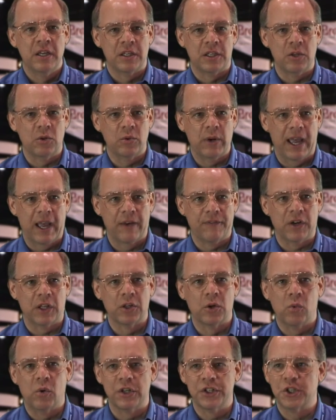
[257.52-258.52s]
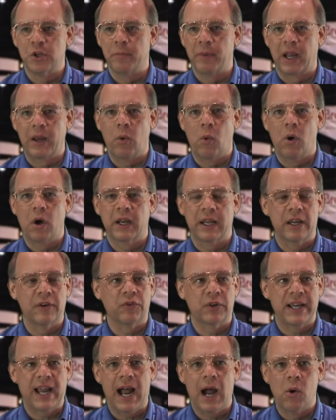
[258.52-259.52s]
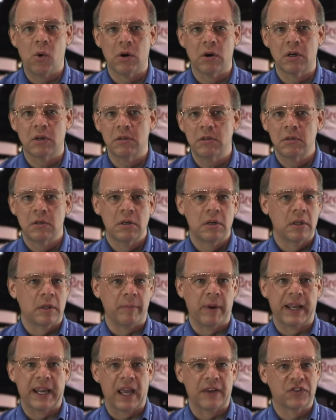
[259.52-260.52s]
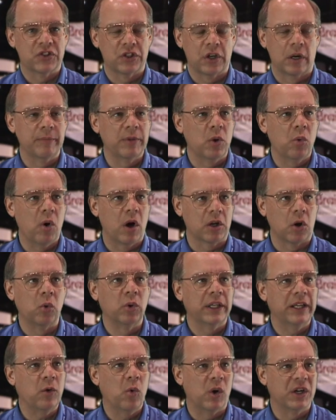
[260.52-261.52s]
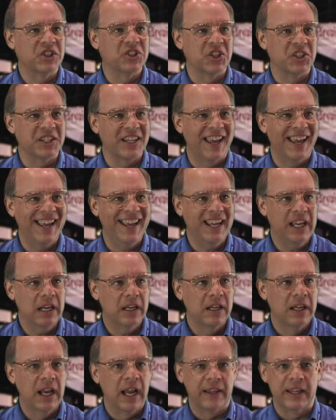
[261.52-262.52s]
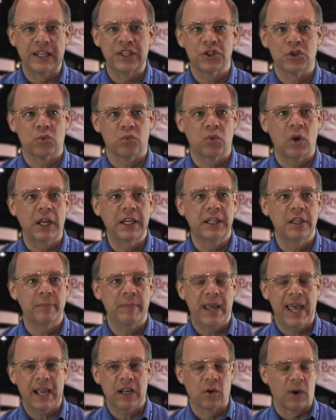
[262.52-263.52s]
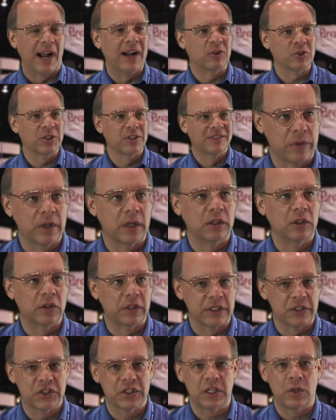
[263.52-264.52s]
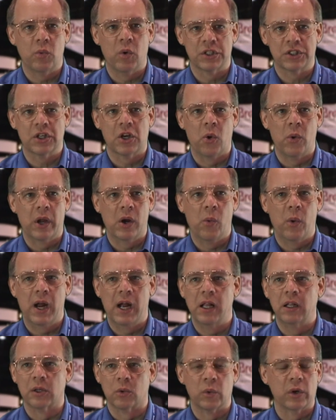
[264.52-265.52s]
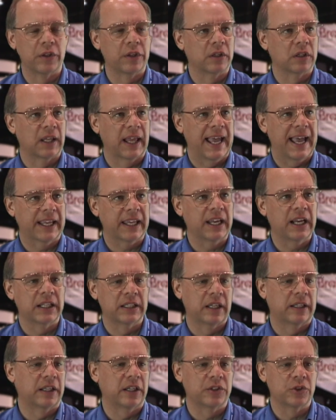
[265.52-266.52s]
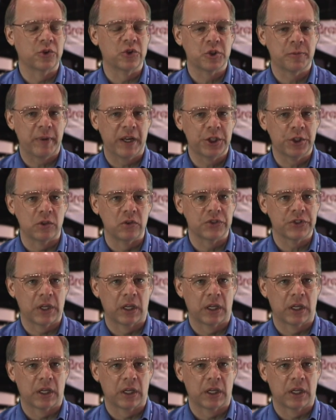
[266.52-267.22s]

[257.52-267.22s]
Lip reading: You have other ones you might want every hour, might have some you want only once a day. They just run in the background. They'll look and see what's going well or where they're lagging, and then they'll do specials.